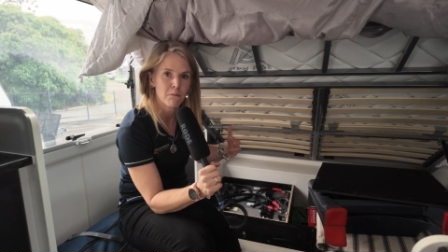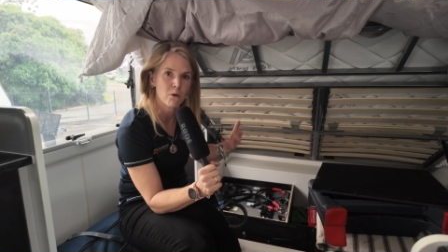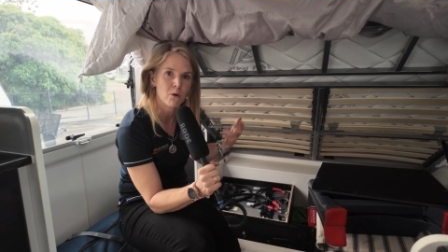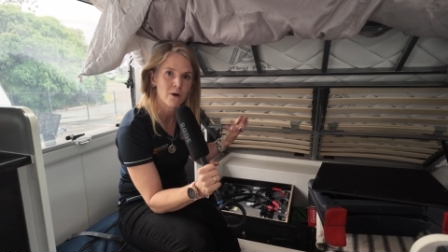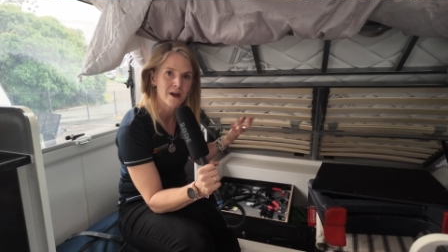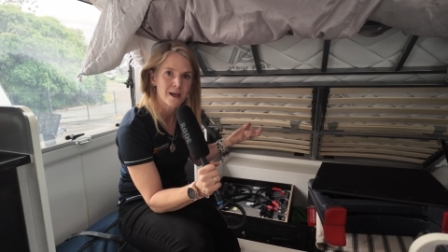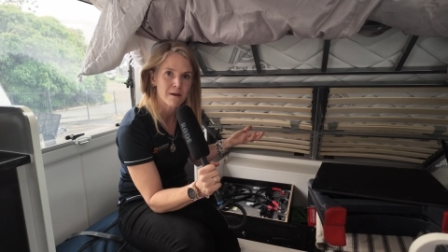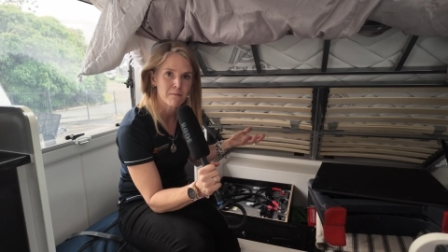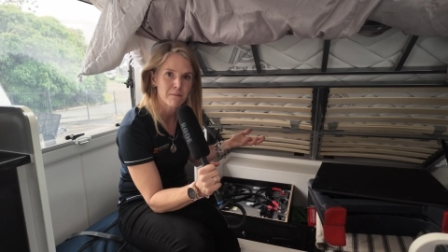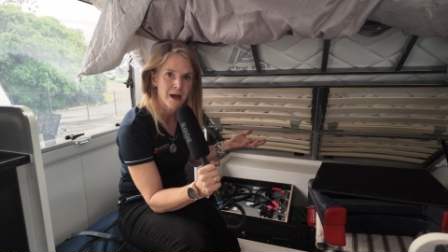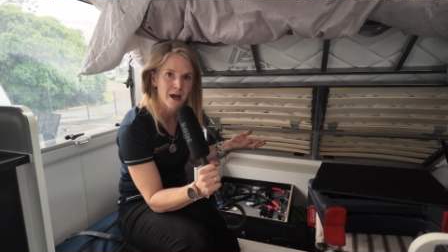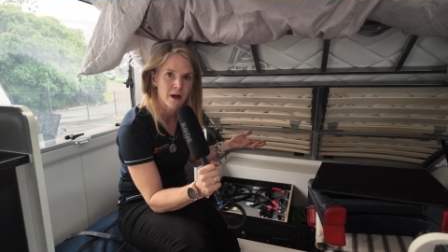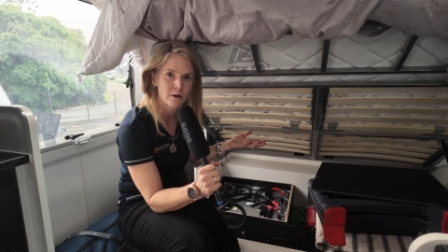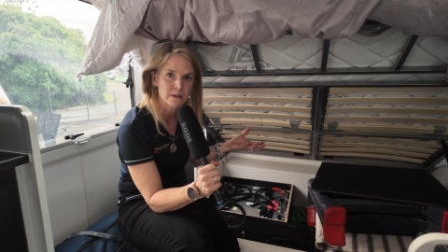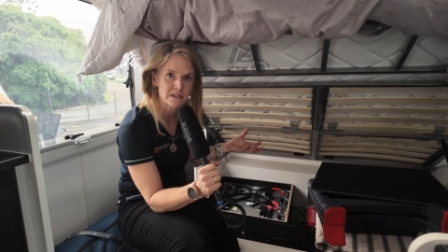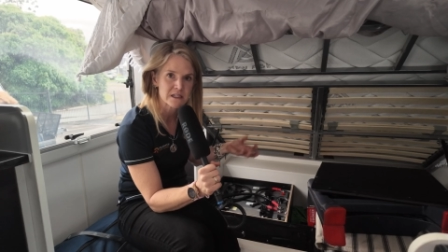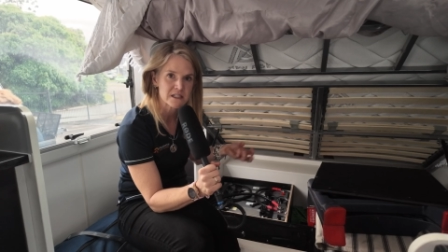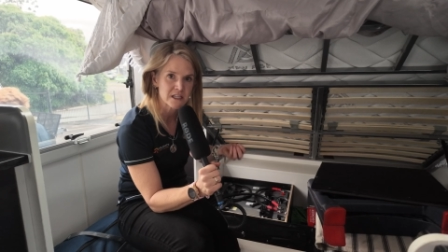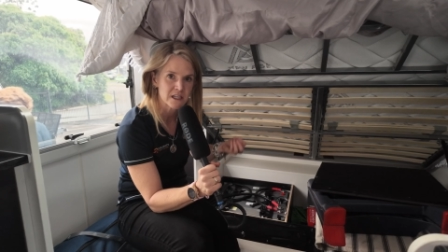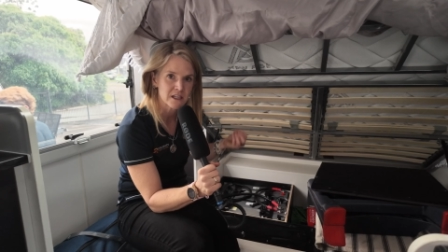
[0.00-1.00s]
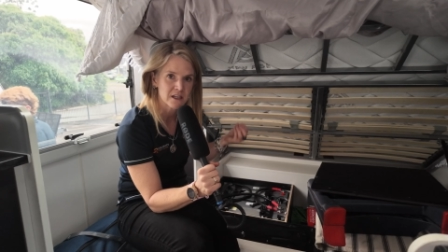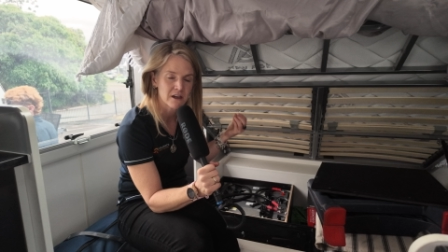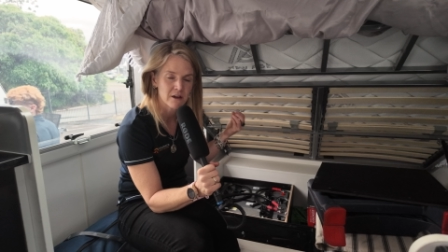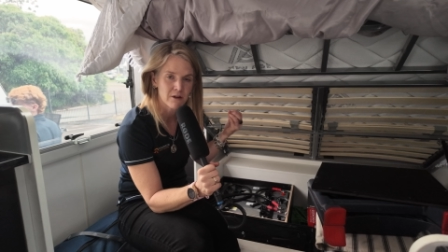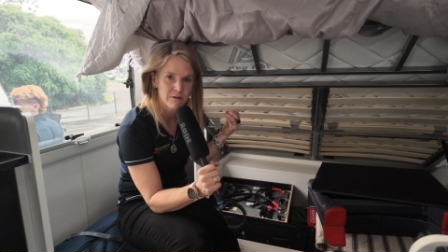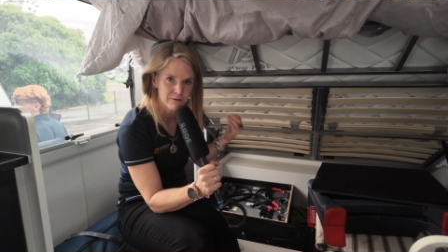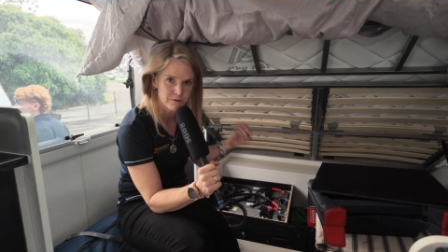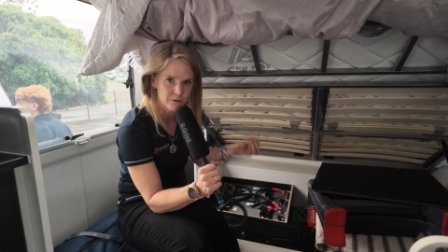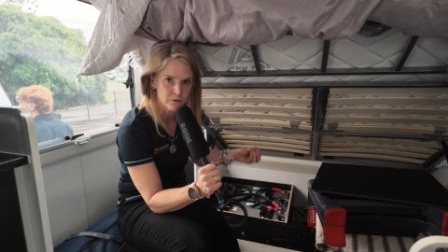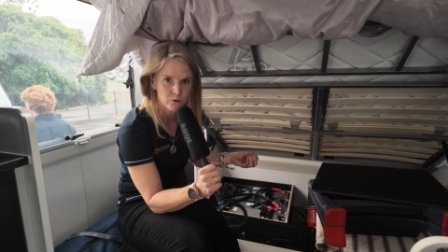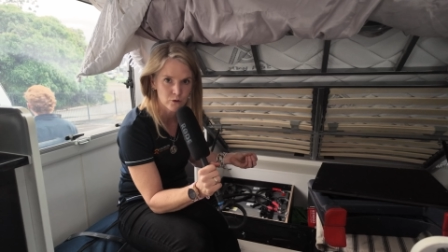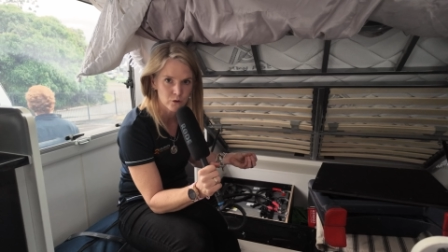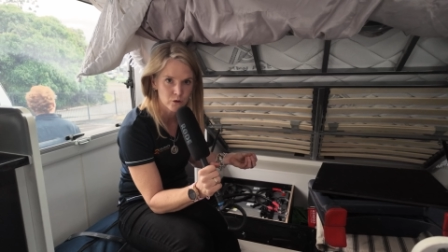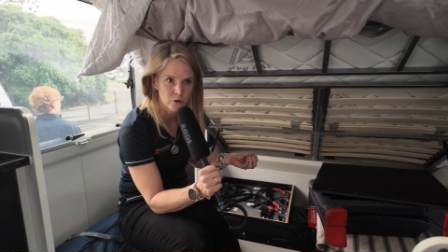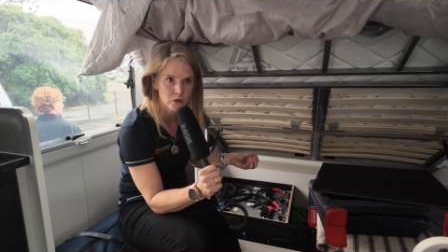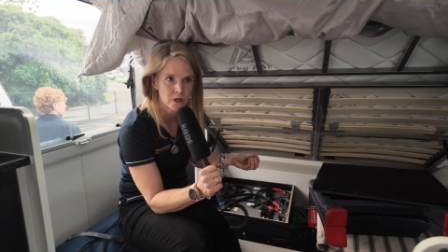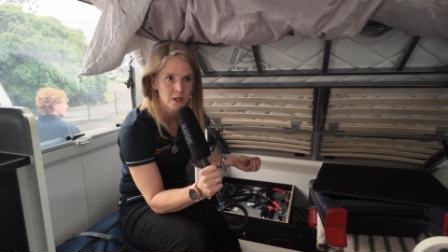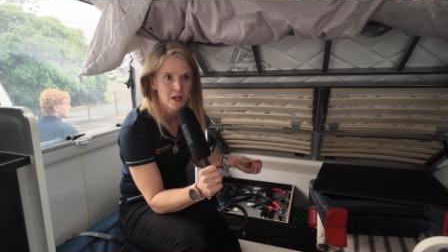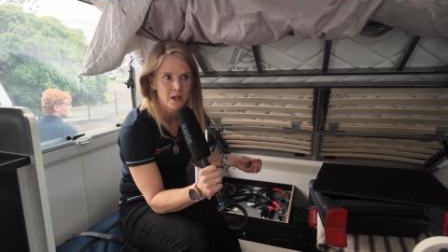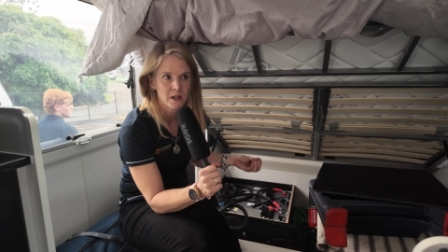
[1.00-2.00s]
more amp hours in
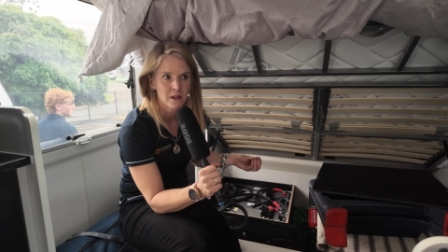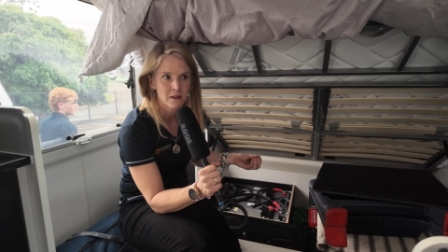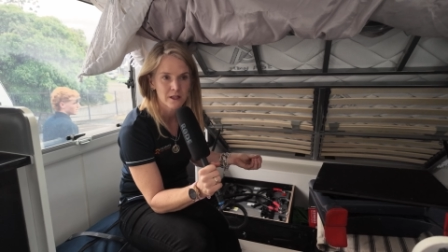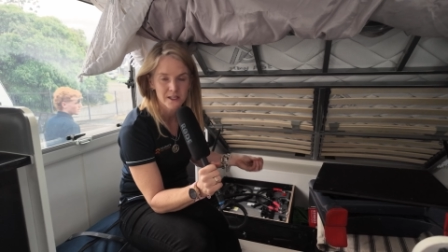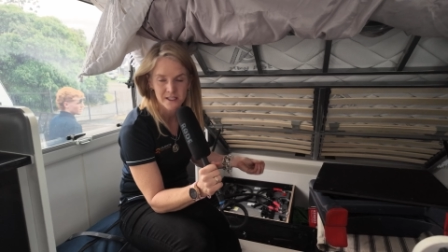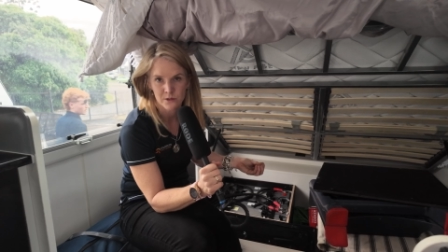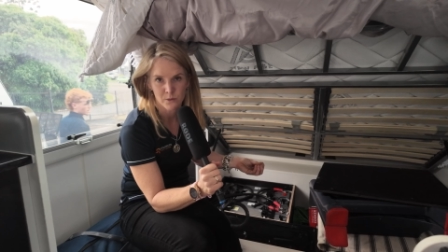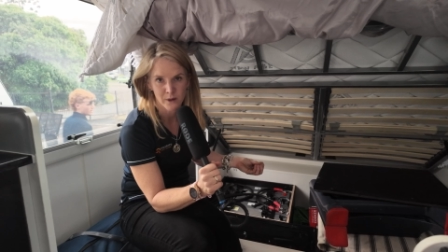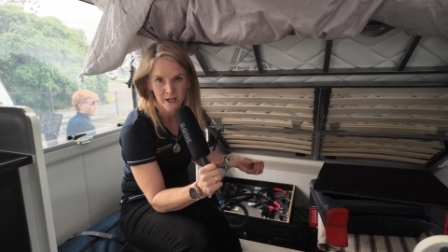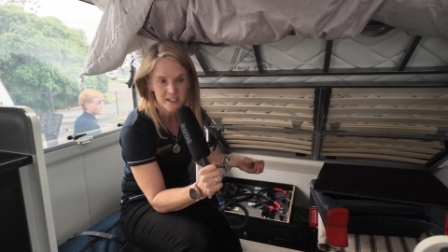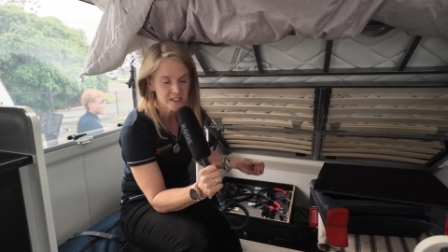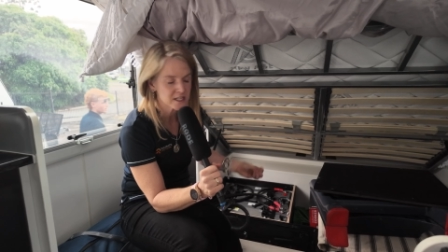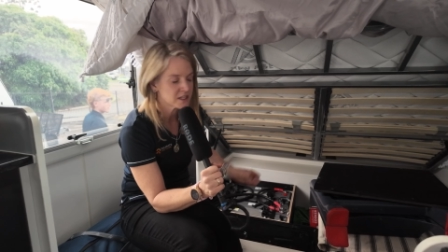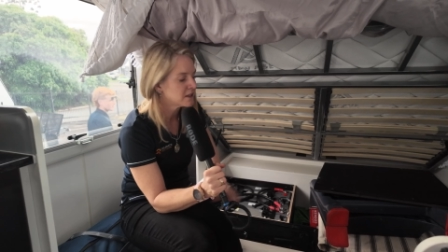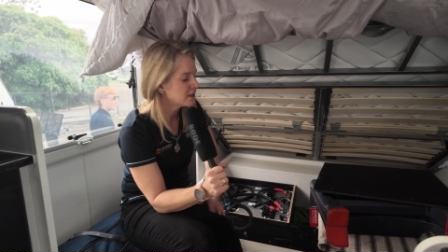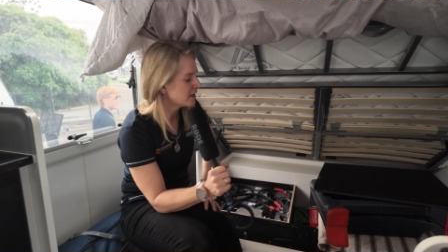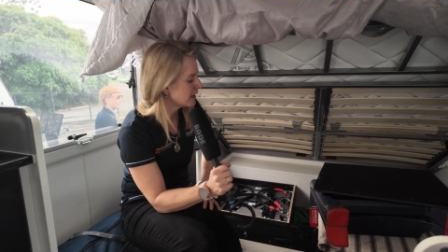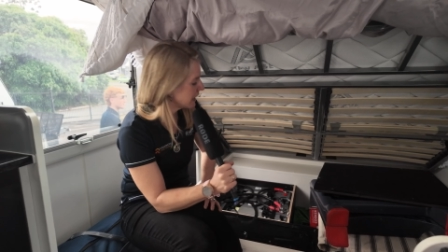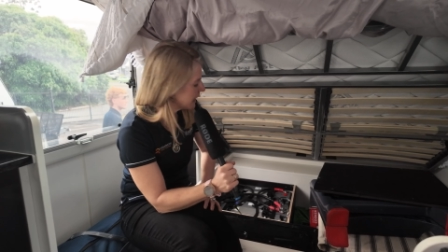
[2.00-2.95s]
for less weight.